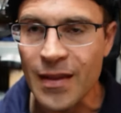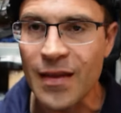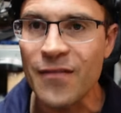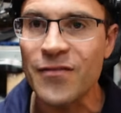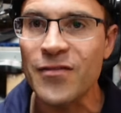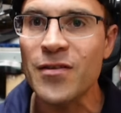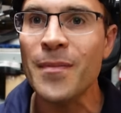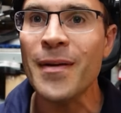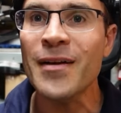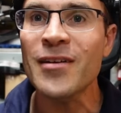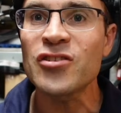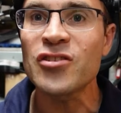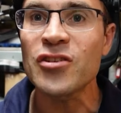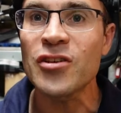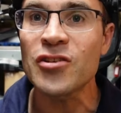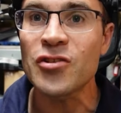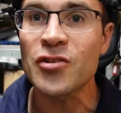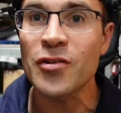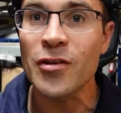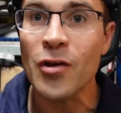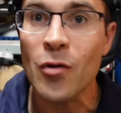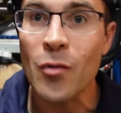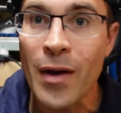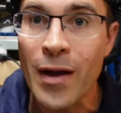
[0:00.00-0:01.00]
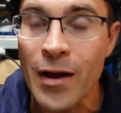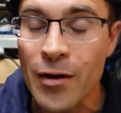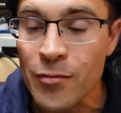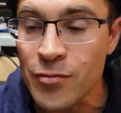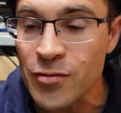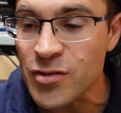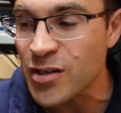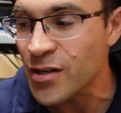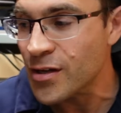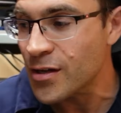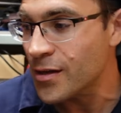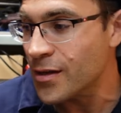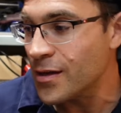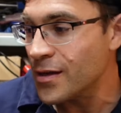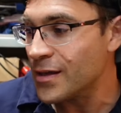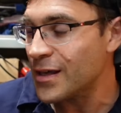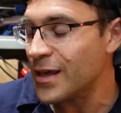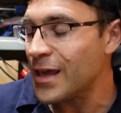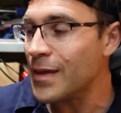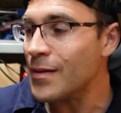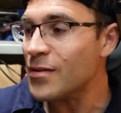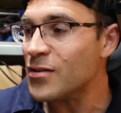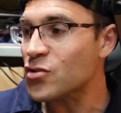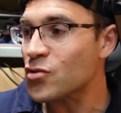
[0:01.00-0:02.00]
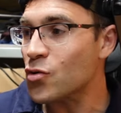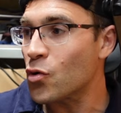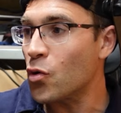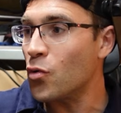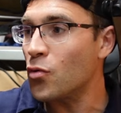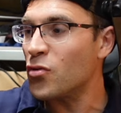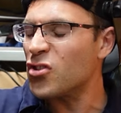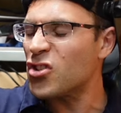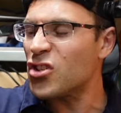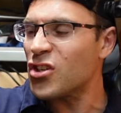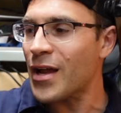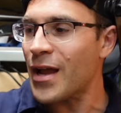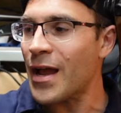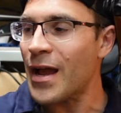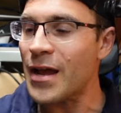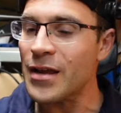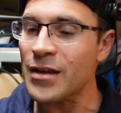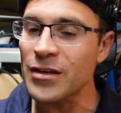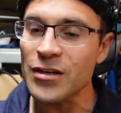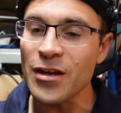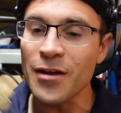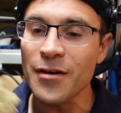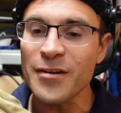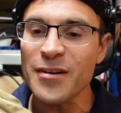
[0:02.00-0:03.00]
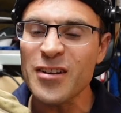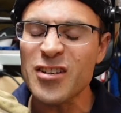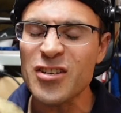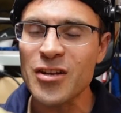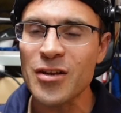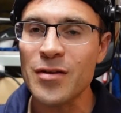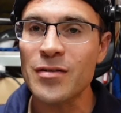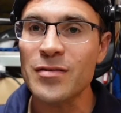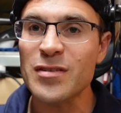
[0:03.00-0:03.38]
If you imagine you're doing a weld, keep your torch at a nice,